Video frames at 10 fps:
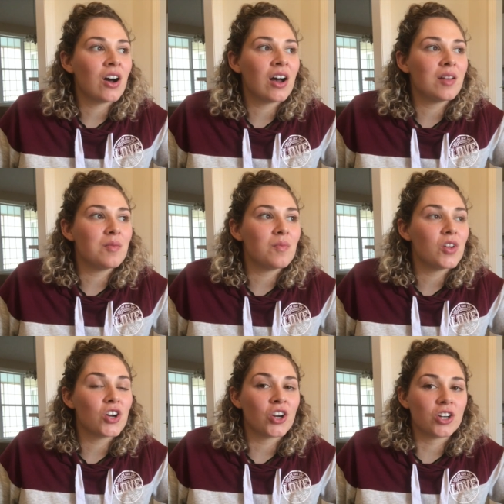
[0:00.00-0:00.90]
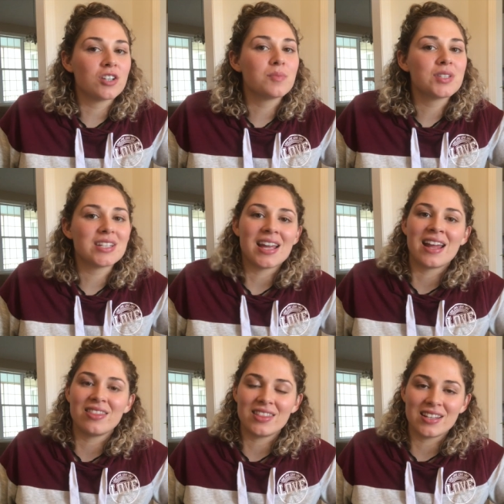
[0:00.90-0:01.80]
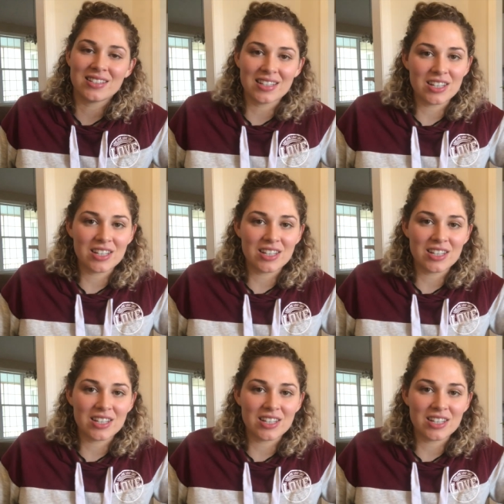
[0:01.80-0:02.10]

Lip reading: on herbs and things that